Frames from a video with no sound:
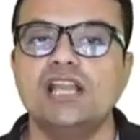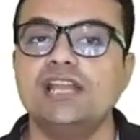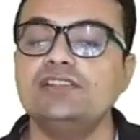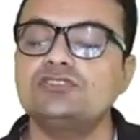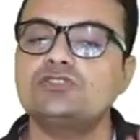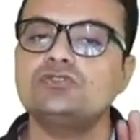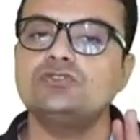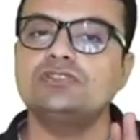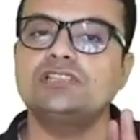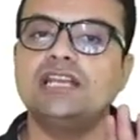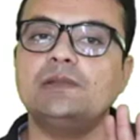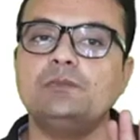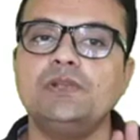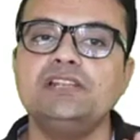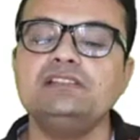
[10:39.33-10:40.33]
And so
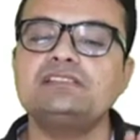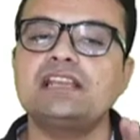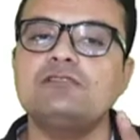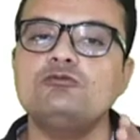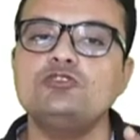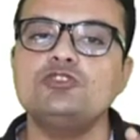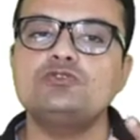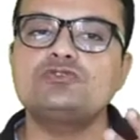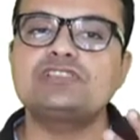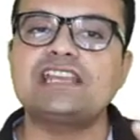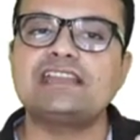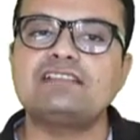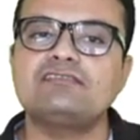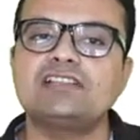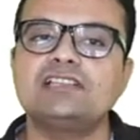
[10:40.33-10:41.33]
that means I want to
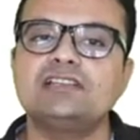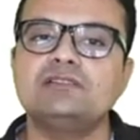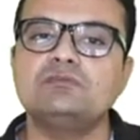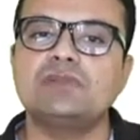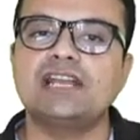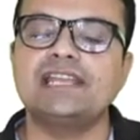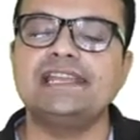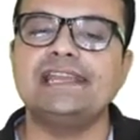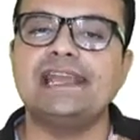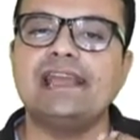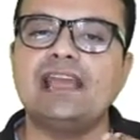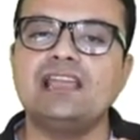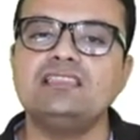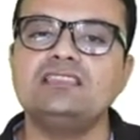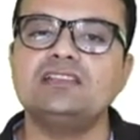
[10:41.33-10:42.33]
check whether my
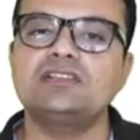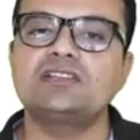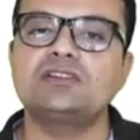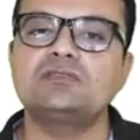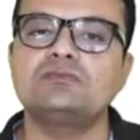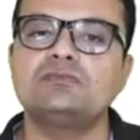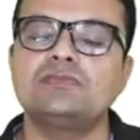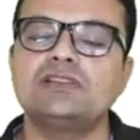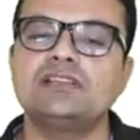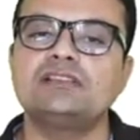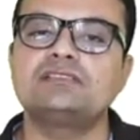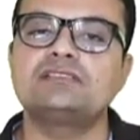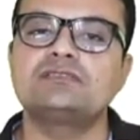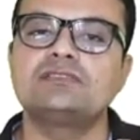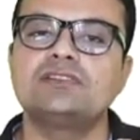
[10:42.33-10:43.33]
nth term
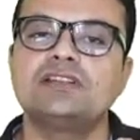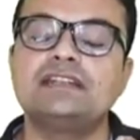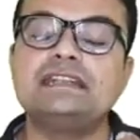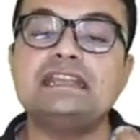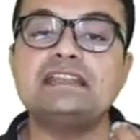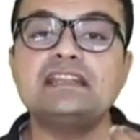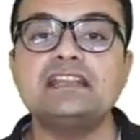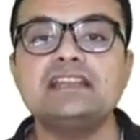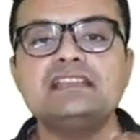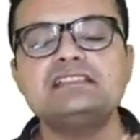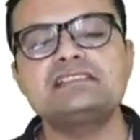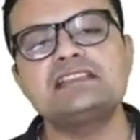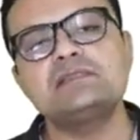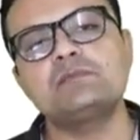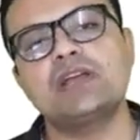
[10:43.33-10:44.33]
is
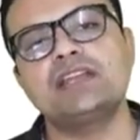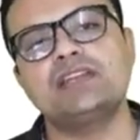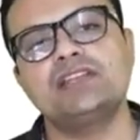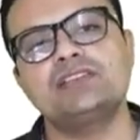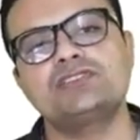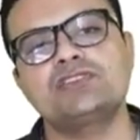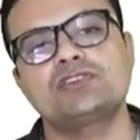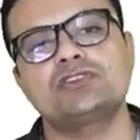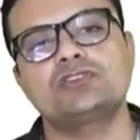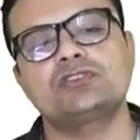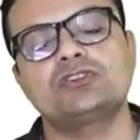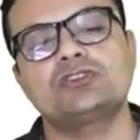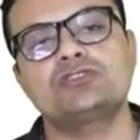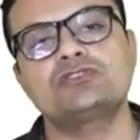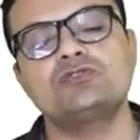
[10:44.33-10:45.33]
decreasing by nature or
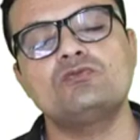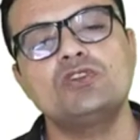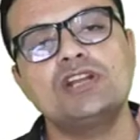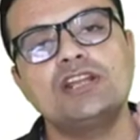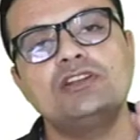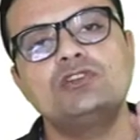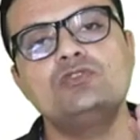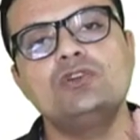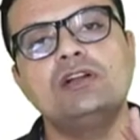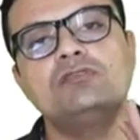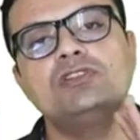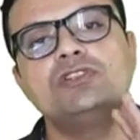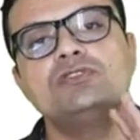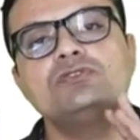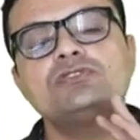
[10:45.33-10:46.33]
not. So what I will do, I
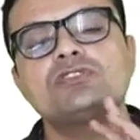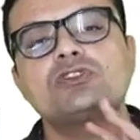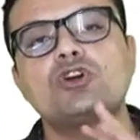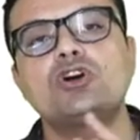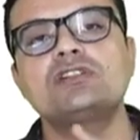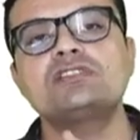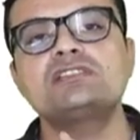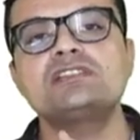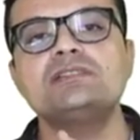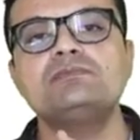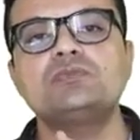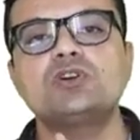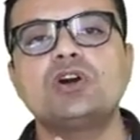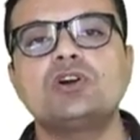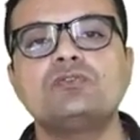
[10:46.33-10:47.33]
will use the
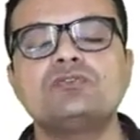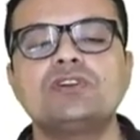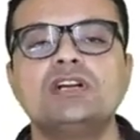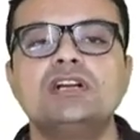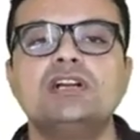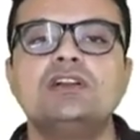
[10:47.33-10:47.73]
concept of